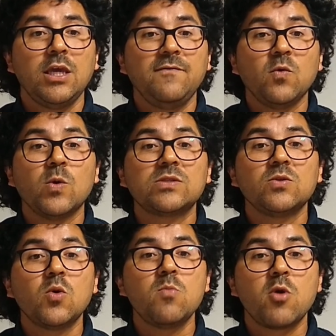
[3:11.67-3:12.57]
If you want
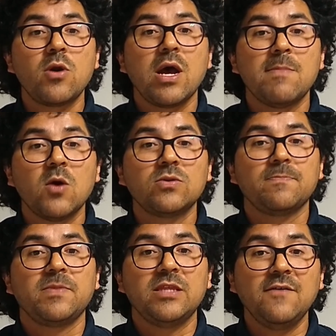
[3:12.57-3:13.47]
to know more
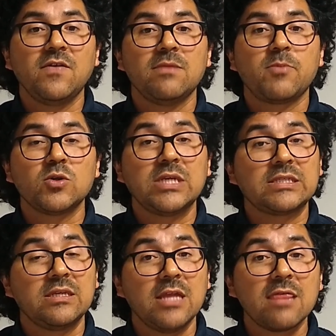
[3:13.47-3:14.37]
about the different
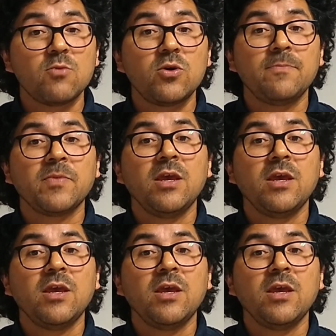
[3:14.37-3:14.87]
projects in AdMoRe,